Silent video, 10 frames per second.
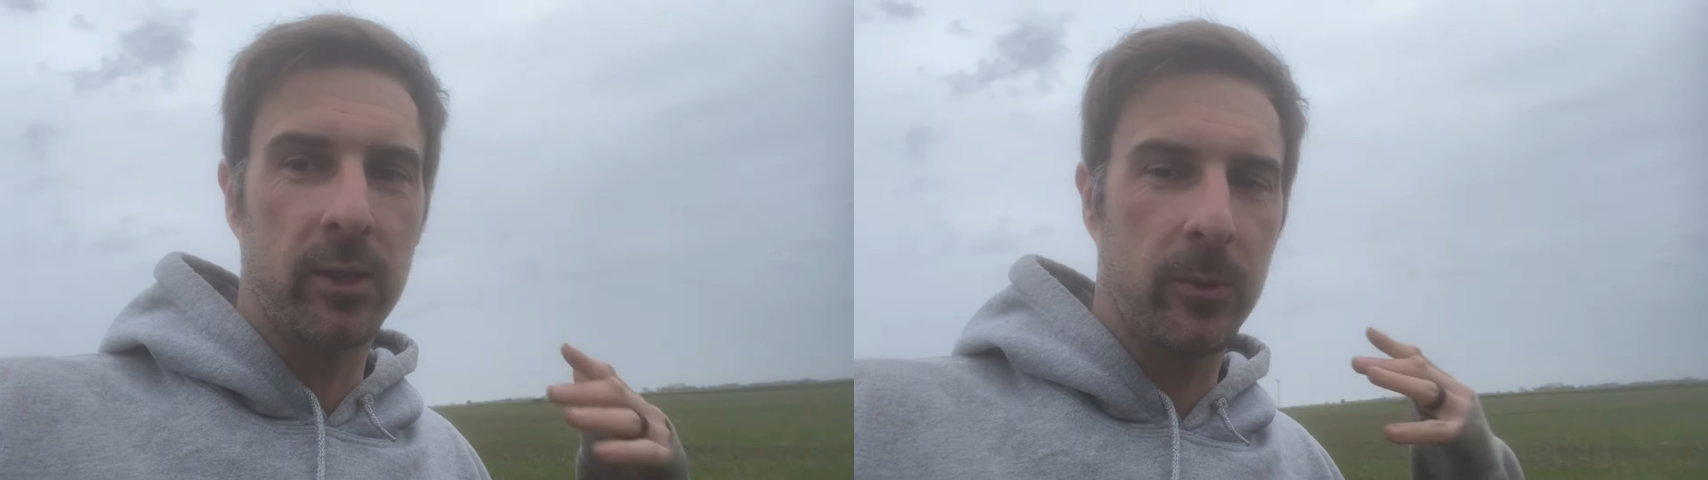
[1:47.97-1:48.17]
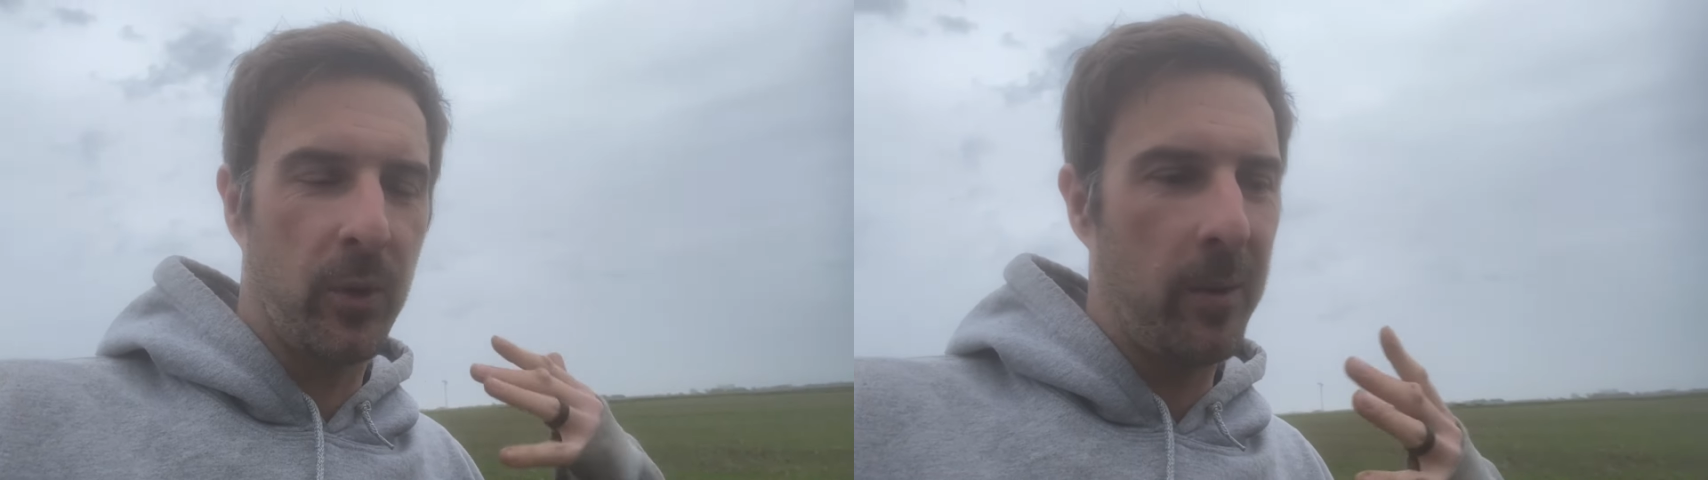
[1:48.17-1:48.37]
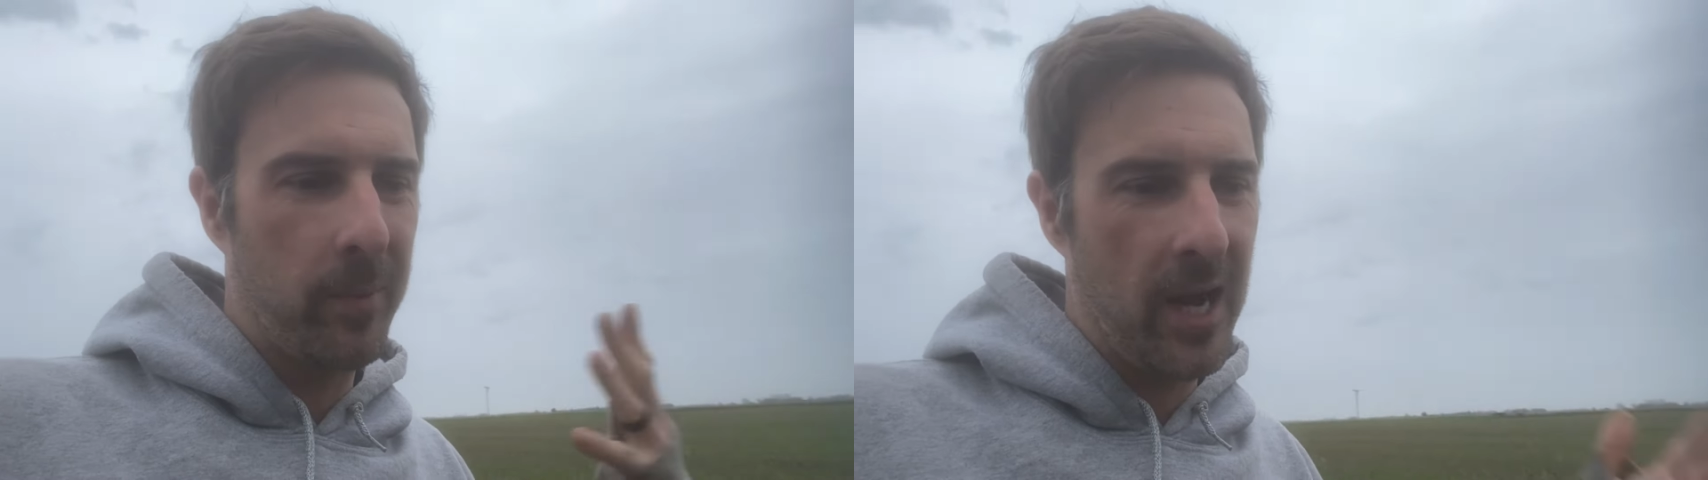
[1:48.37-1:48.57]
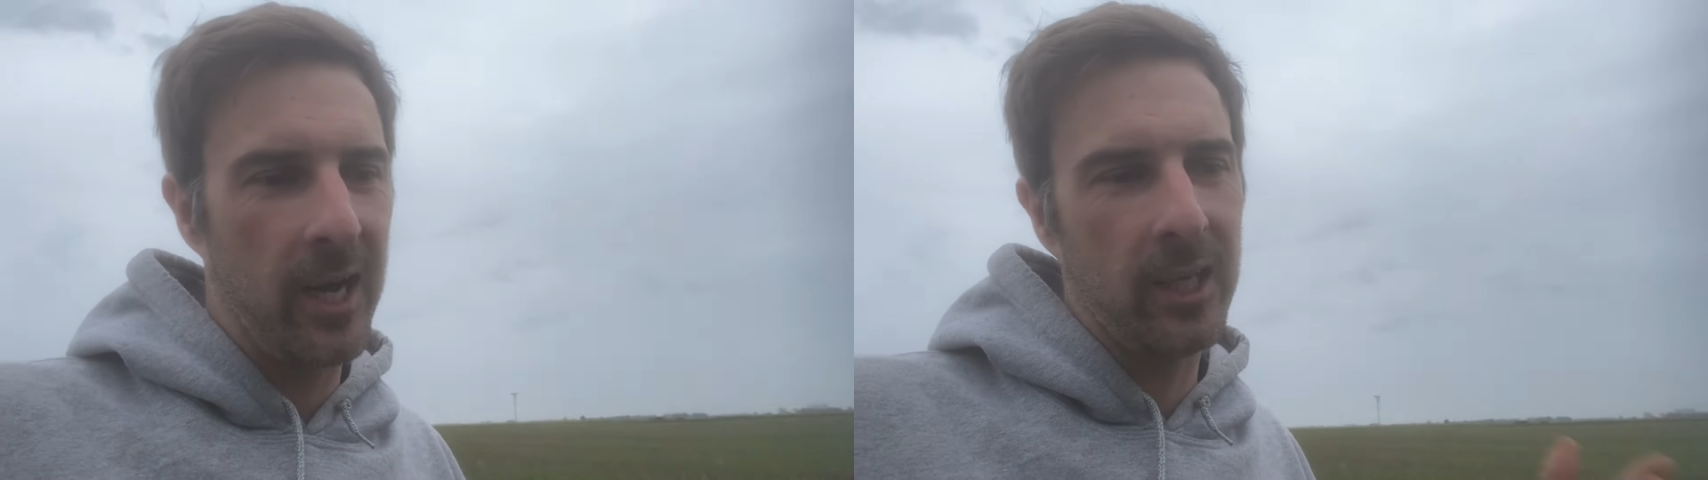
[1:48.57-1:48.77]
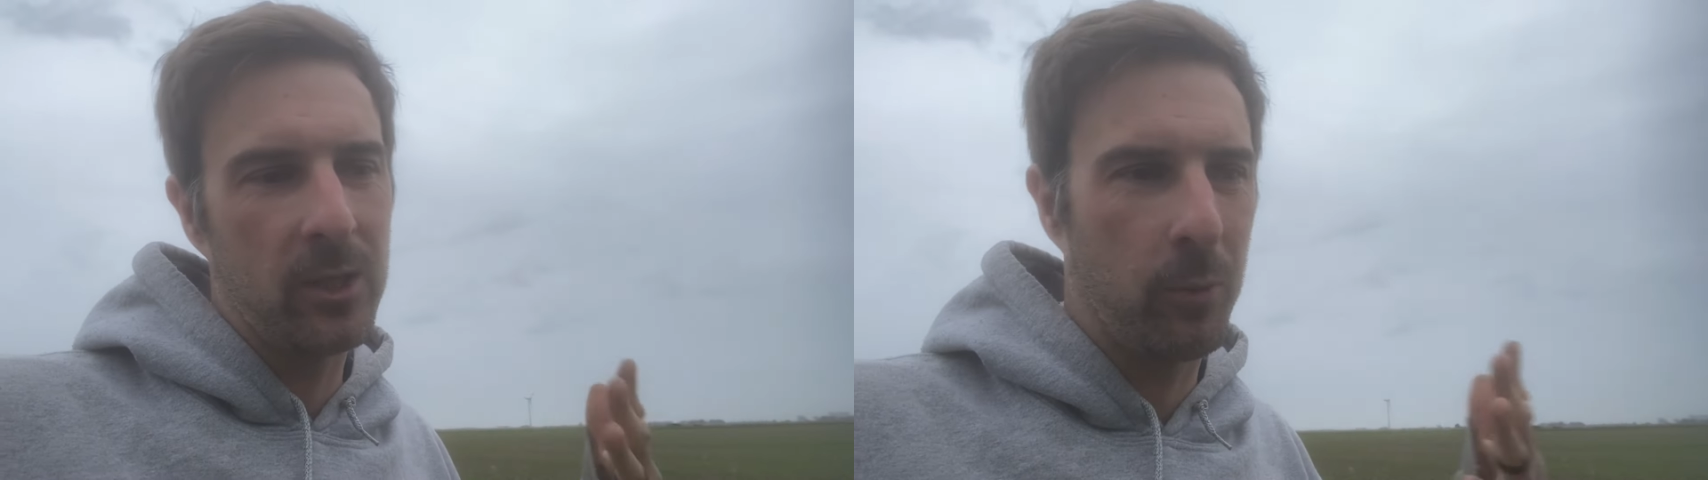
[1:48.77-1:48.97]
so spring
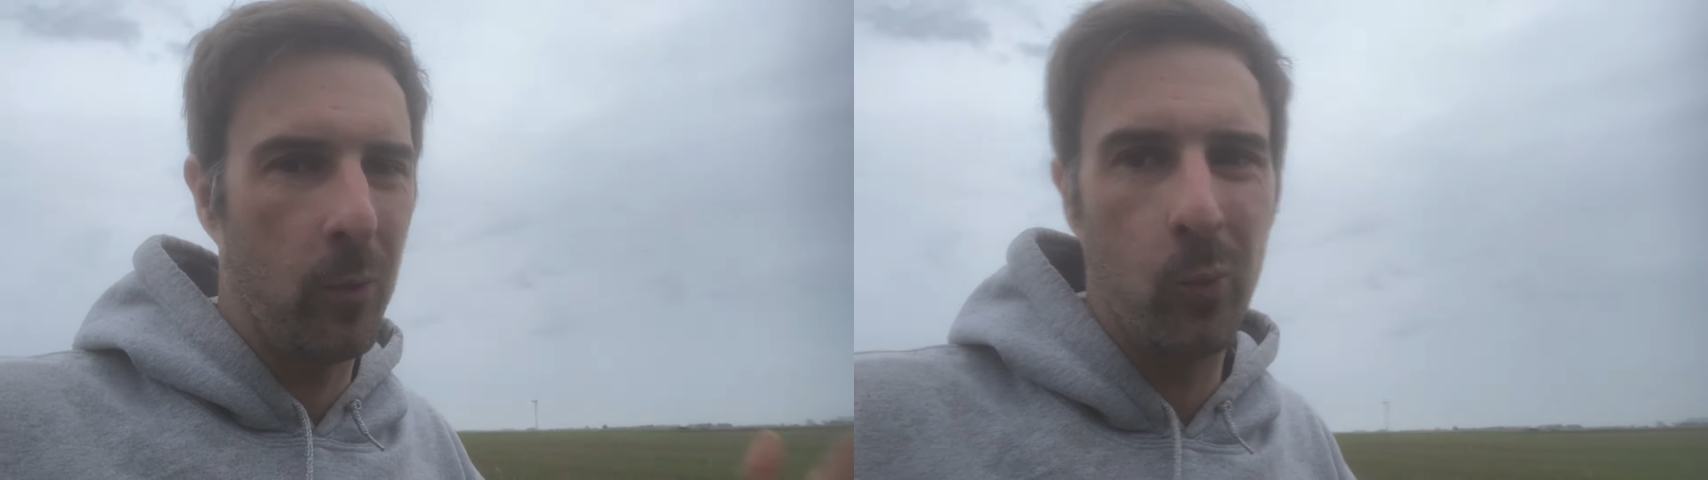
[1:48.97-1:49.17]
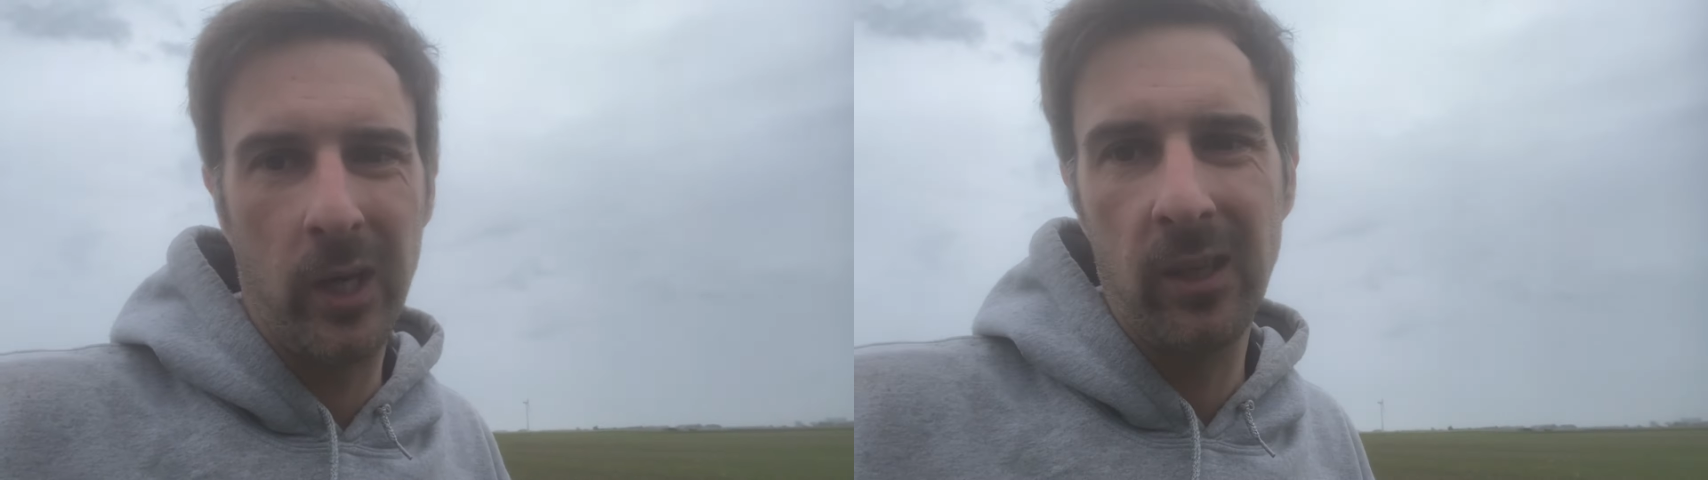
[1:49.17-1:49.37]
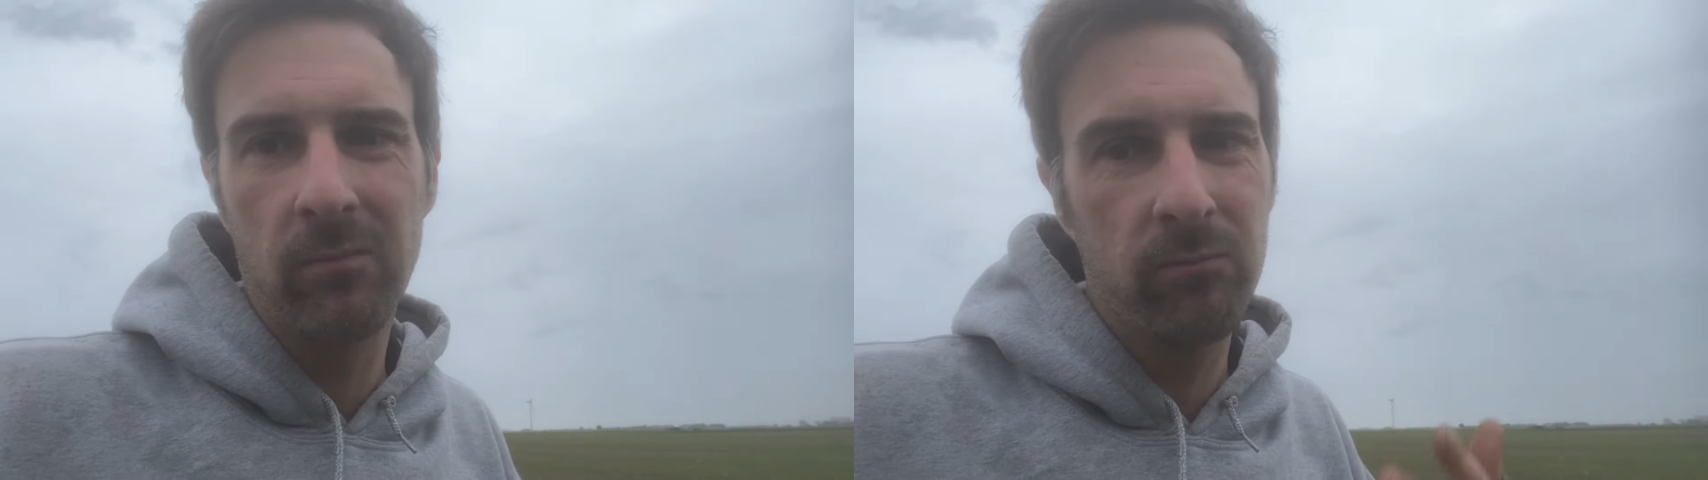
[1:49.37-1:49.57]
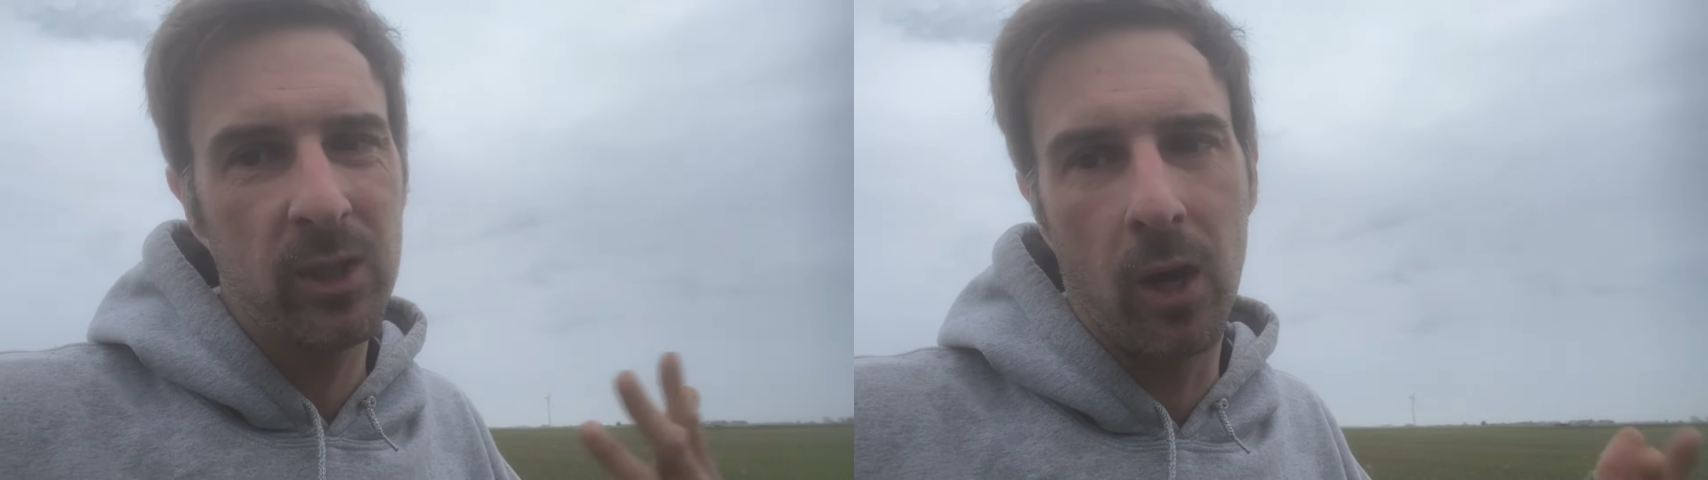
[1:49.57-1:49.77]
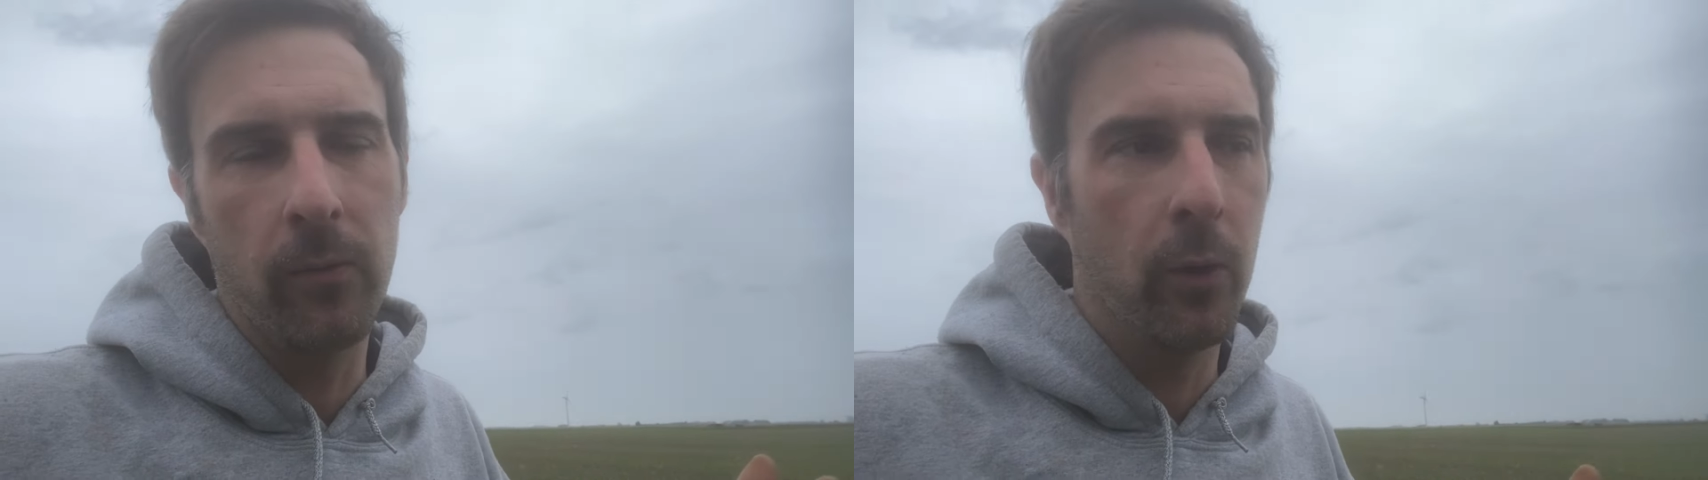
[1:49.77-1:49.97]
barley, spring wheat,
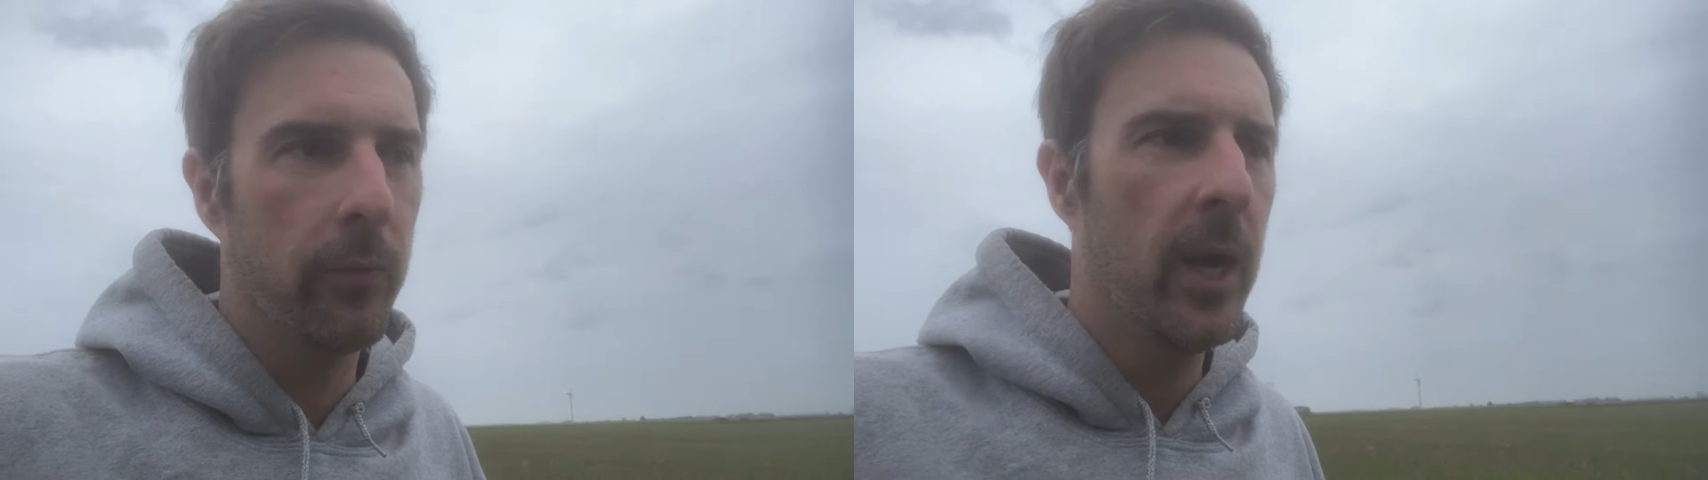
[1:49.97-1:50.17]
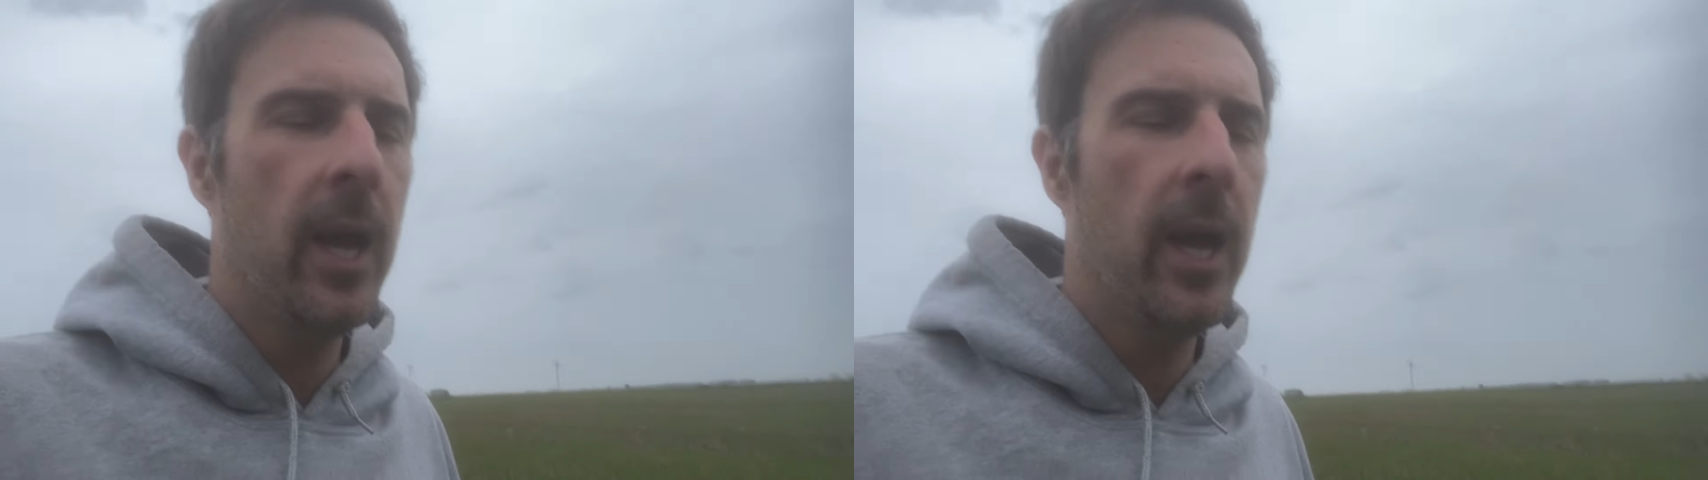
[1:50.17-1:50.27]
so forth.